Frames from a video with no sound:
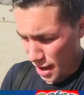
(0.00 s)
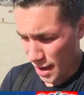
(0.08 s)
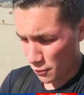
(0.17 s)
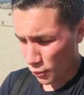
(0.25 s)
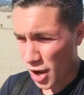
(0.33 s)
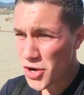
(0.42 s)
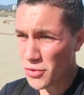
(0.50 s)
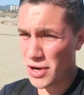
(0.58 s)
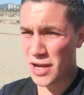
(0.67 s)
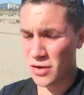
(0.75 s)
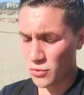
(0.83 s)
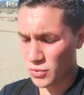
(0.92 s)
And I'm
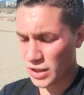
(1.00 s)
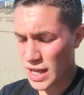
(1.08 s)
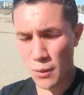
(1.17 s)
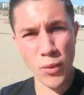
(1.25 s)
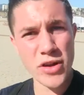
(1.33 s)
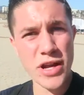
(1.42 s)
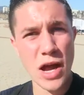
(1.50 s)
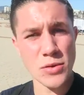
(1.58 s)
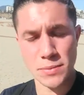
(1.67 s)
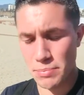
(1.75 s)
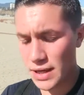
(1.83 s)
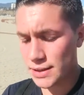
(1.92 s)
wondering how
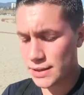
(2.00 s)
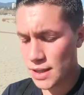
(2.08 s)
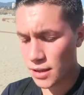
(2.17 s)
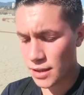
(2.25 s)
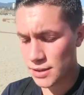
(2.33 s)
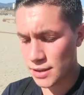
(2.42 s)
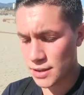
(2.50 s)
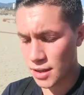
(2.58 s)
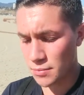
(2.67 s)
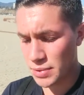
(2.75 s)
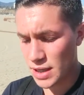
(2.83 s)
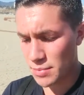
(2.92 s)
big Steelix is
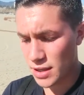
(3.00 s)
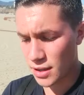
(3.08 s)
gonna be,